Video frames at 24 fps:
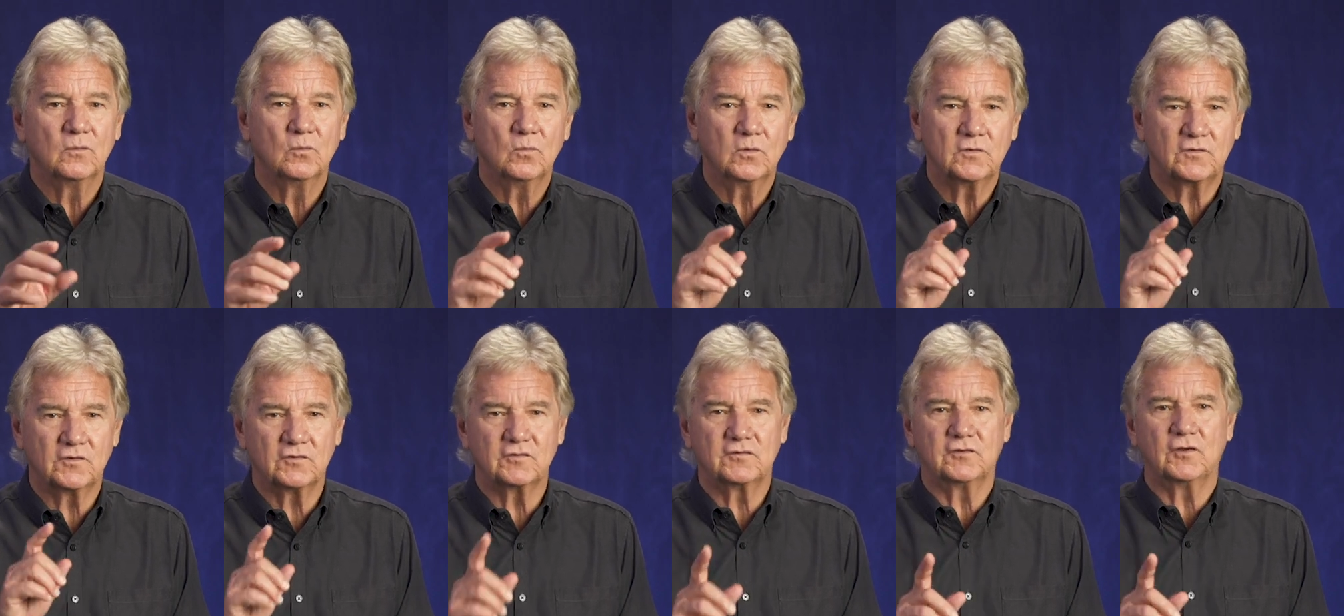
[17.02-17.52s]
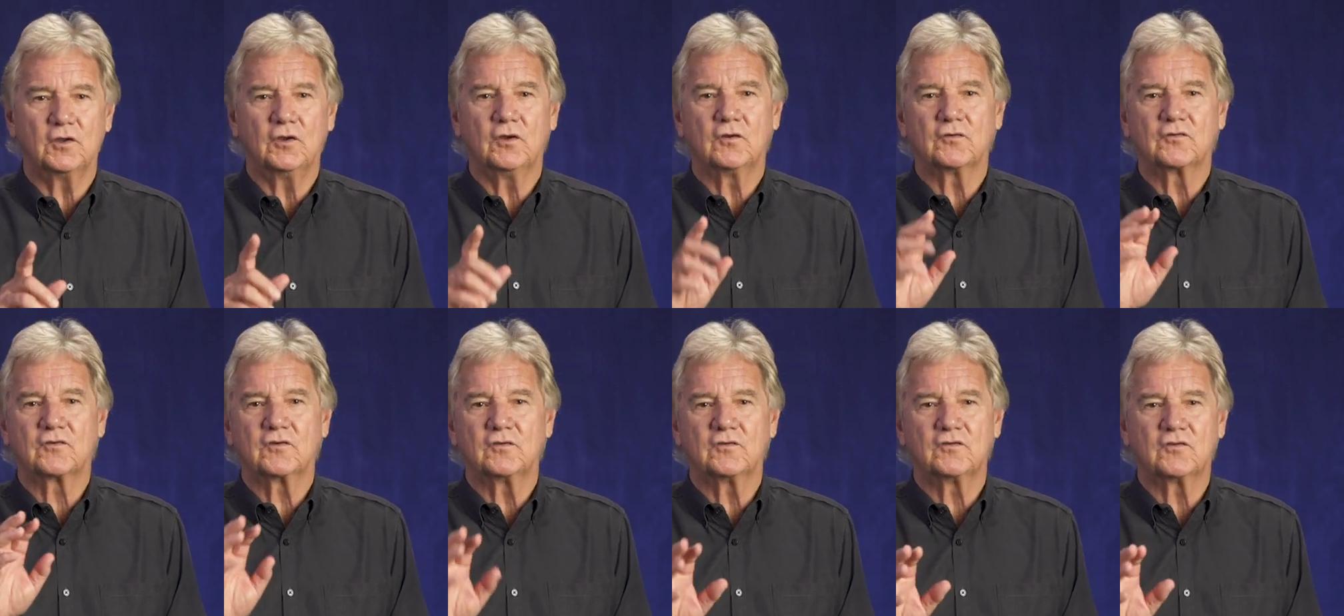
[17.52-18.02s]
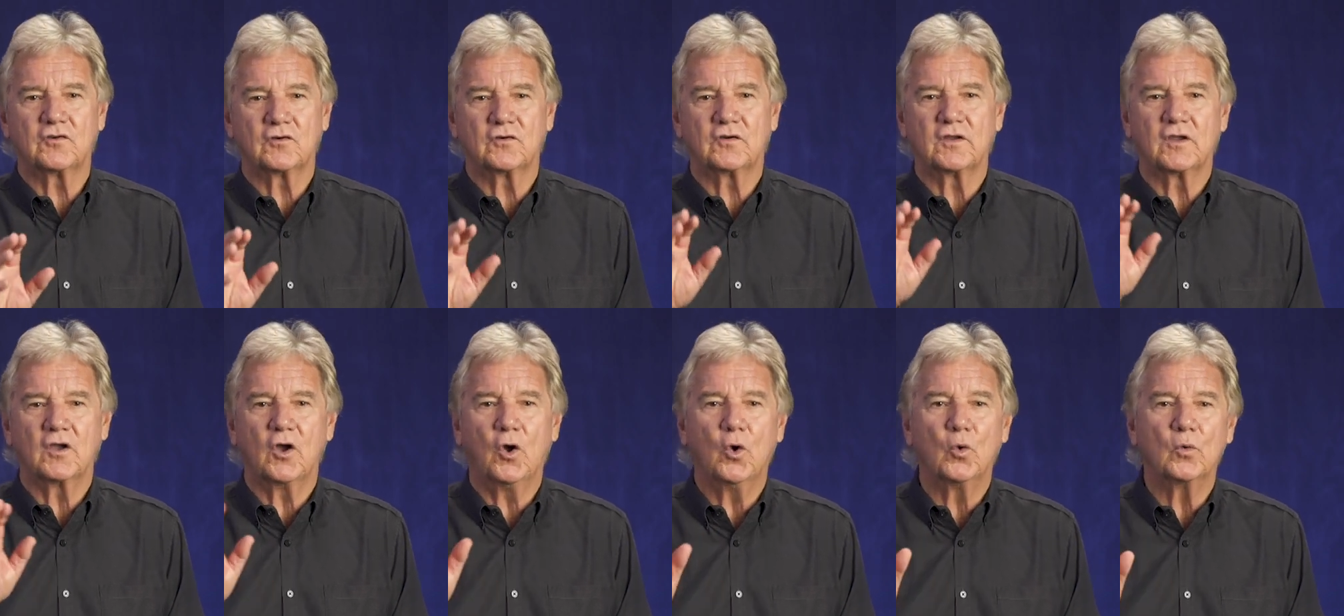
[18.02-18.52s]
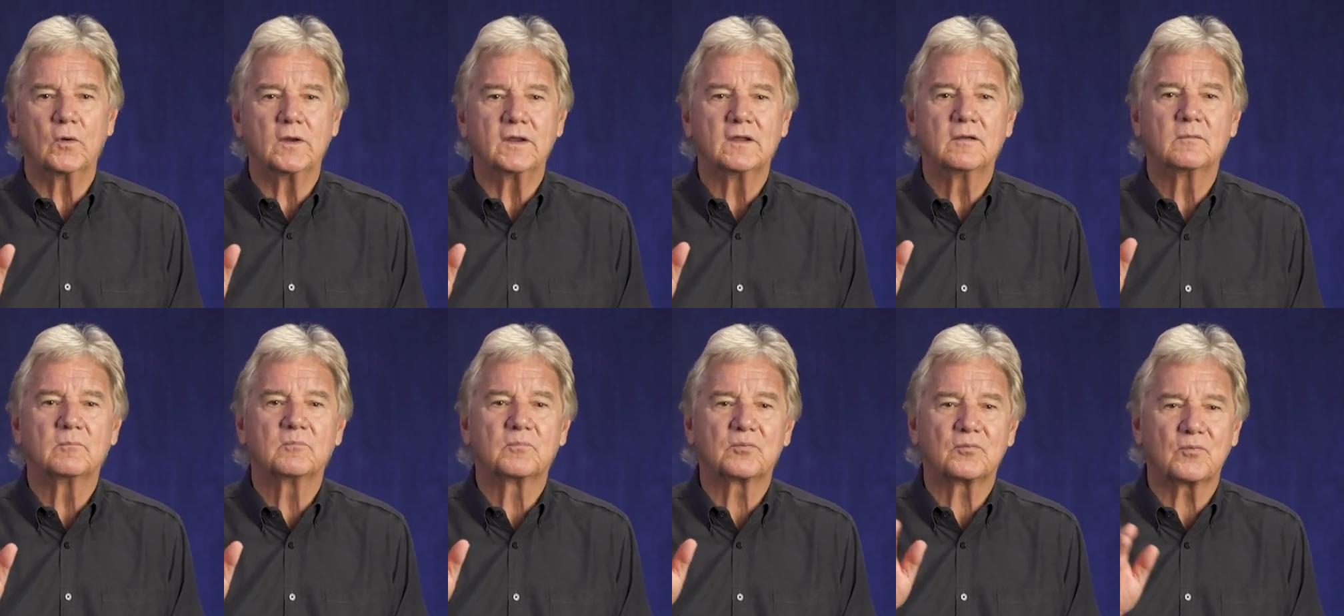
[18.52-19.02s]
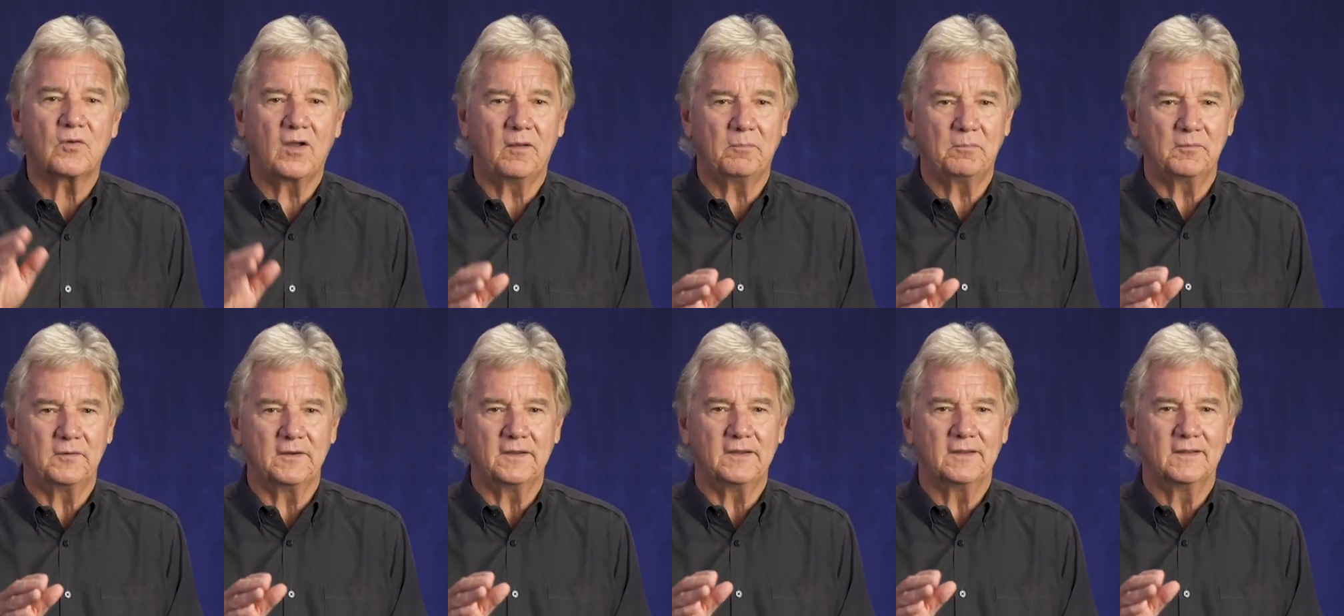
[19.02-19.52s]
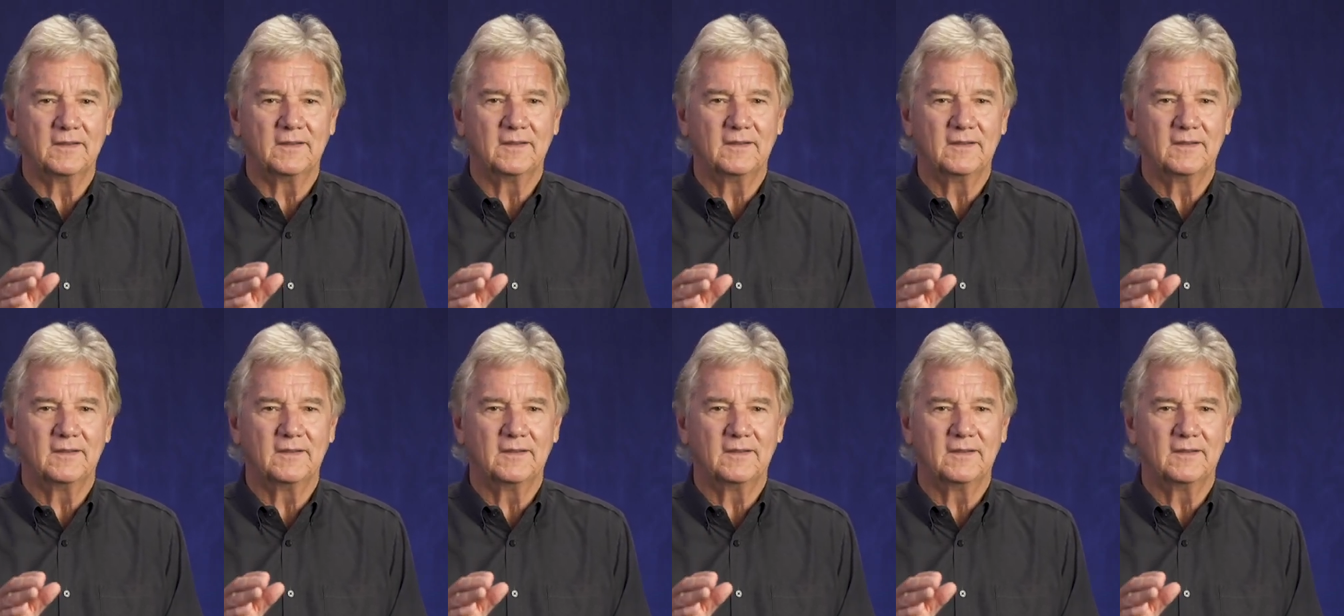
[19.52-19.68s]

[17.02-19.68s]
which is laws concerning owning property.